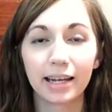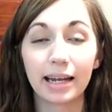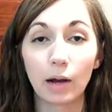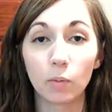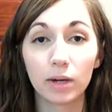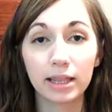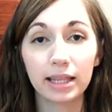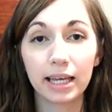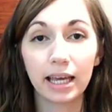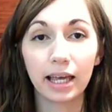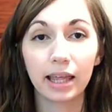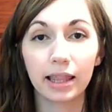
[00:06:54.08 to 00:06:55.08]
Now, one
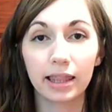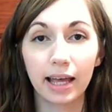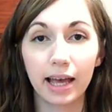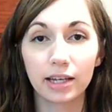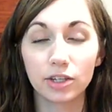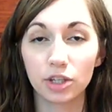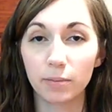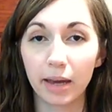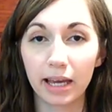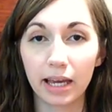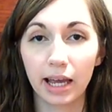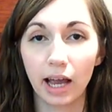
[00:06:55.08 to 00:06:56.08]
thing that you
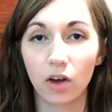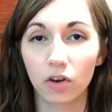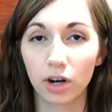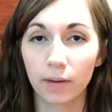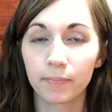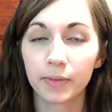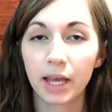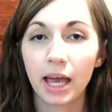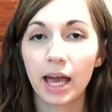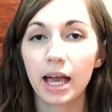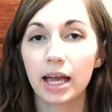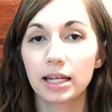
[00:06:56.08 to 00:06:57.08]
may encounter,
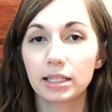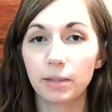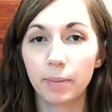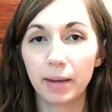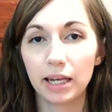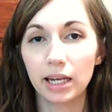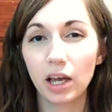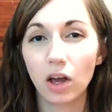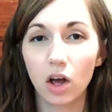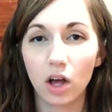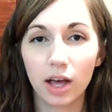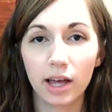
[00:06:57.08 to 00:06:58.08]
depending
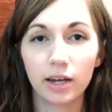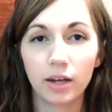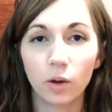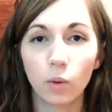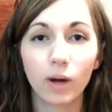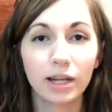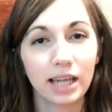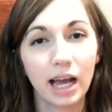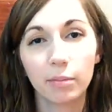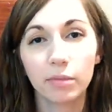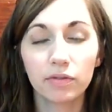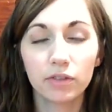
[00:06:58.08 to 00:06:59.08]
on what
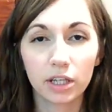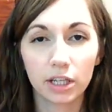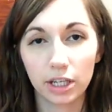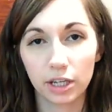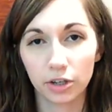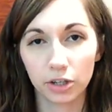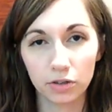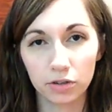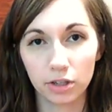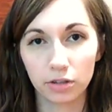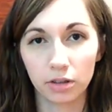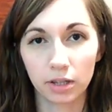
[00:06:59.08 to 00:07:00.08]
time of the year you
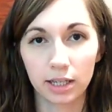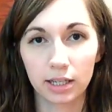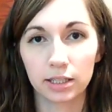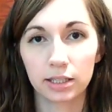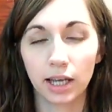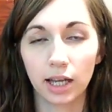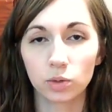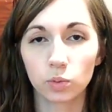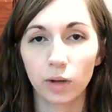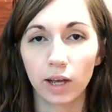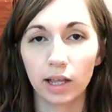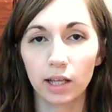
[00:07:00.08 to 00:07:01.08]
do this, as
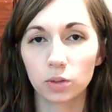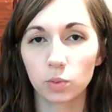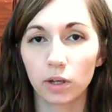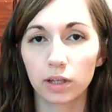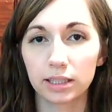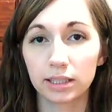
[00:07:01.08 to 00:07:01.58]
well as what